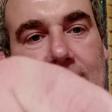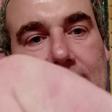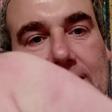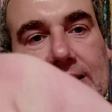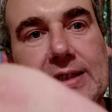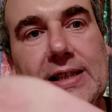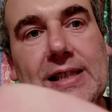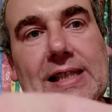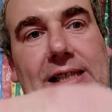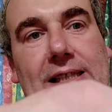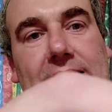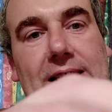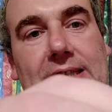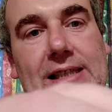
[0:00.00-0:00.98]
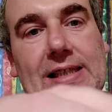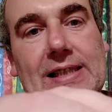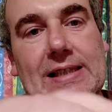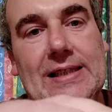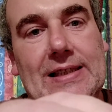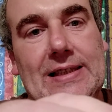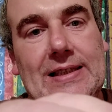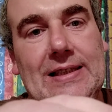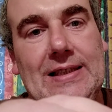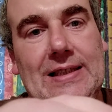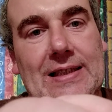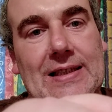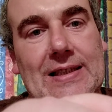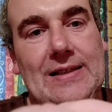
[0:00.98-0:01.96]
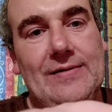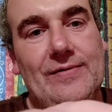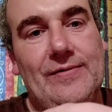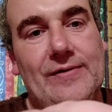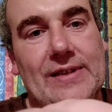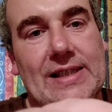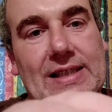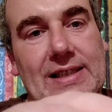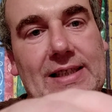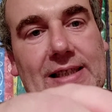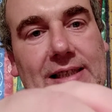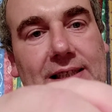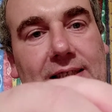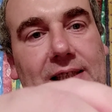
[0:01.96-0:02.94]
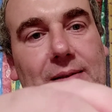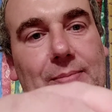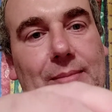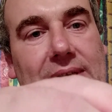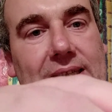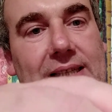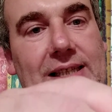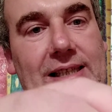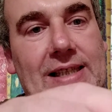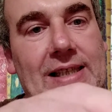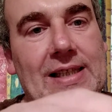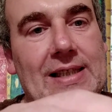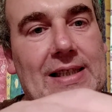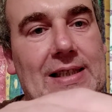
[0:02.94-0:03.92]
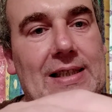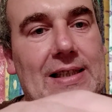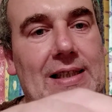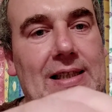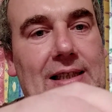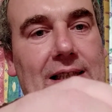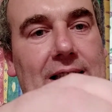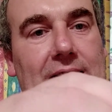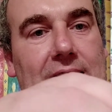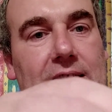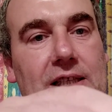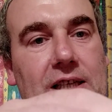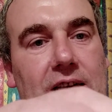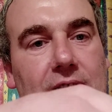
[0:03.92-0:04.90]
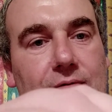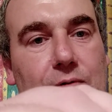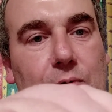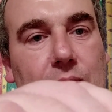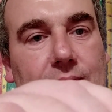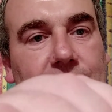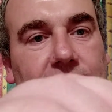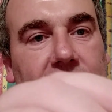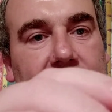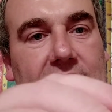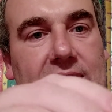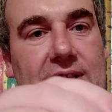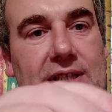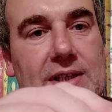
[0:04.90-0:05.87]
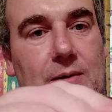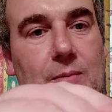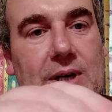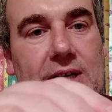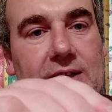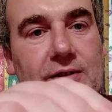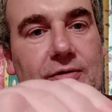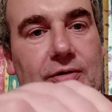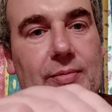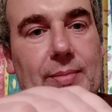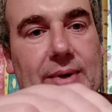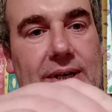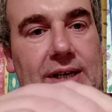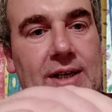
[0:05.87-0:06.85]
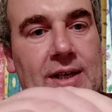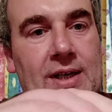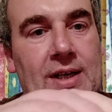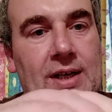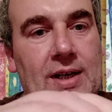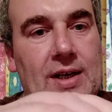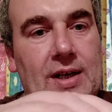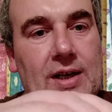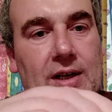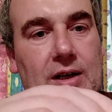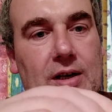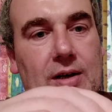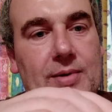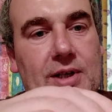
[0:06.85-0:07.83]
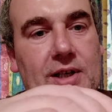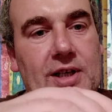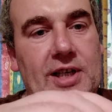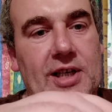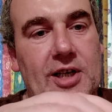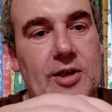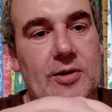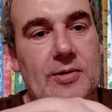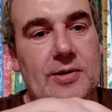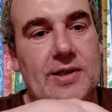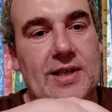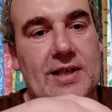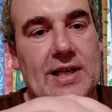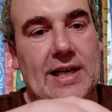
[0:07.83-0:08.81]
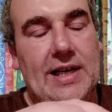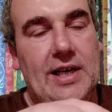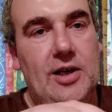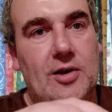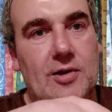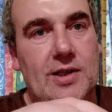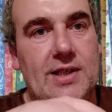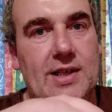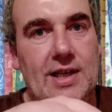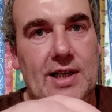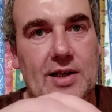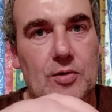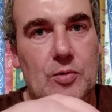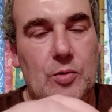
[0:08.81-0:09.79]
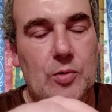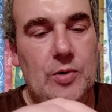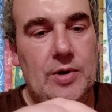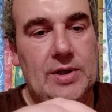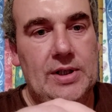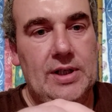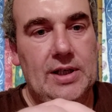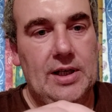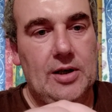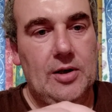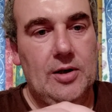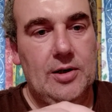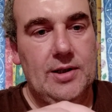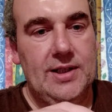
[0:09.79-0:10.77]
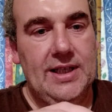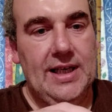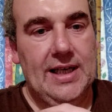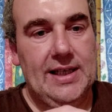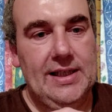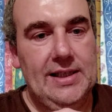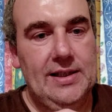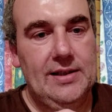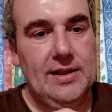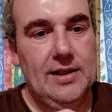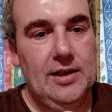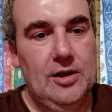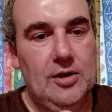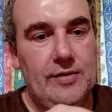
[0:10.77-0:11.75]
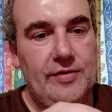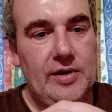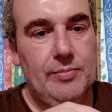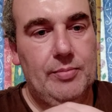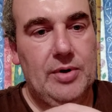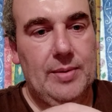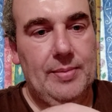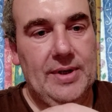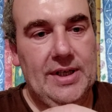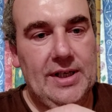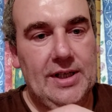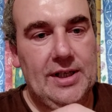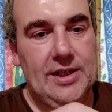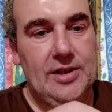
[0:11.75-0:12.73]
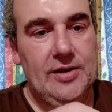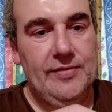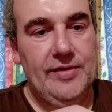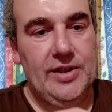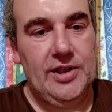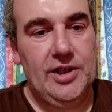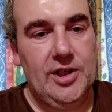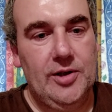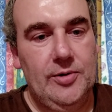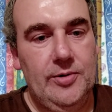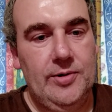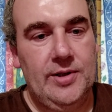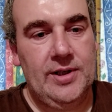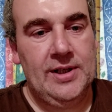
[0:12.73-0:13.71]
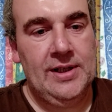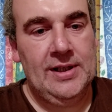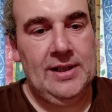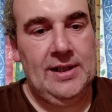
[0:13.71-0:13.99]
this leg here facing to me and the other one facing away from me. I'm going to use today a nice little RDA that a lot of you probably heard of and used,